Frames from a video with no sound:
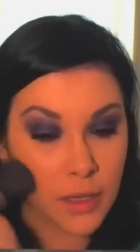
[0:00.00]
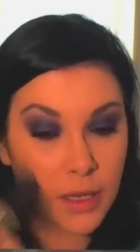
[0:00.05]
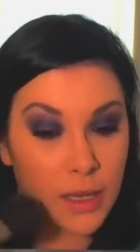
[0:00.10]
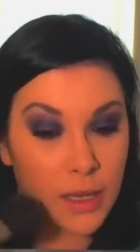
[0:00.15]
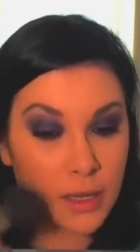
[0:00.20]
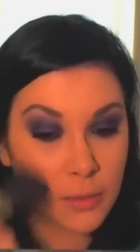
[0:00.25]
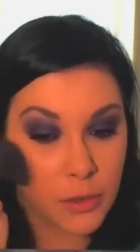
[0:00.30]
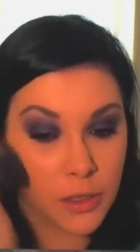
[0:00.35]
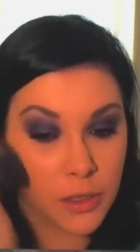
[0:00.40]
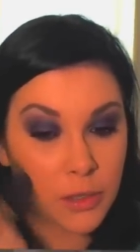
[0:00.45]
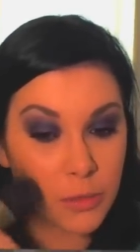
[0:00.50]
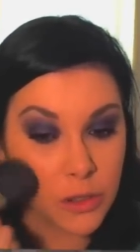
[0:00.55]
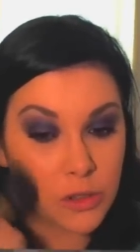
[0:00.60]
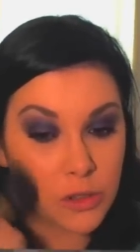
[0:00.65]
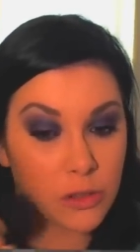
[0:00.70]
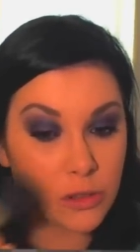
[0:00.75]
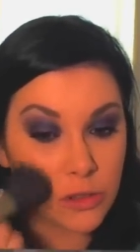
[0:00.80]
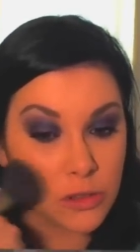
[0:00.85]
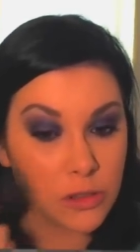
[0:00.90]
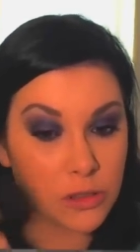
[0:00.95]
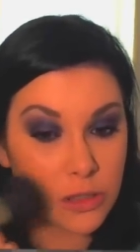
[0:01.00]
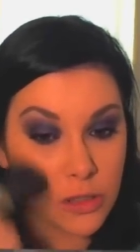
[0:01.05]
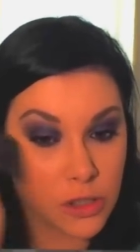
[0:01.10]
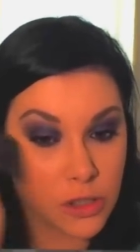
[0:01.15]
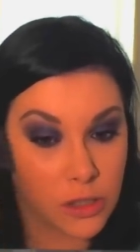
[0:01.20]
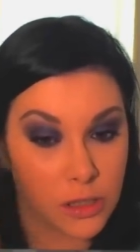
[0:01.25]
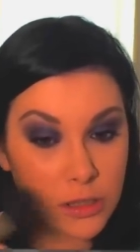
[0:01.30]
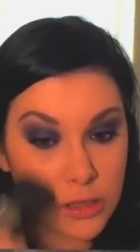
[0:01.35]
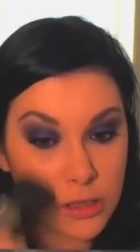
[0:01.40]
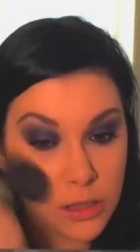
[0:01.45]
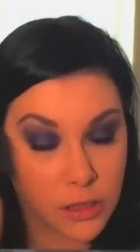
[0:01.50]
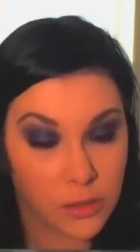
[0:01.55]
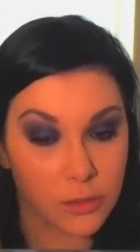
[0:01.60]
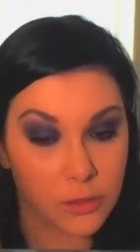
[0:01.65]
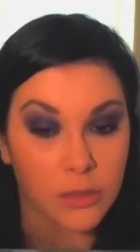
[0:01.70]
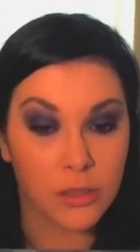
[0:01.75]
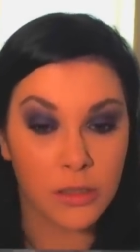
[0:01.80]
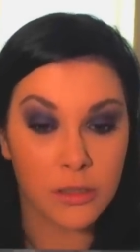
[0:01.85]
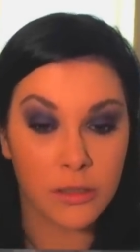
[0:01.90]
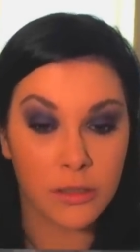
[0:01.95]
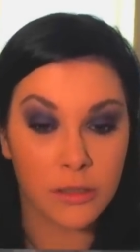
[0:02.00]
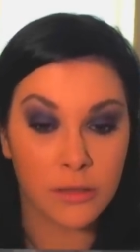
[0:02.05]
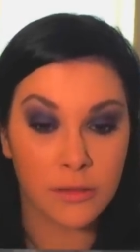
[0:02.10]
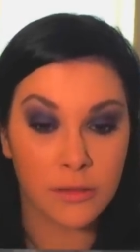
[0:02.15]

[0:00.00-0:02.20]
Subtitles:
and pretty much under the cheek too.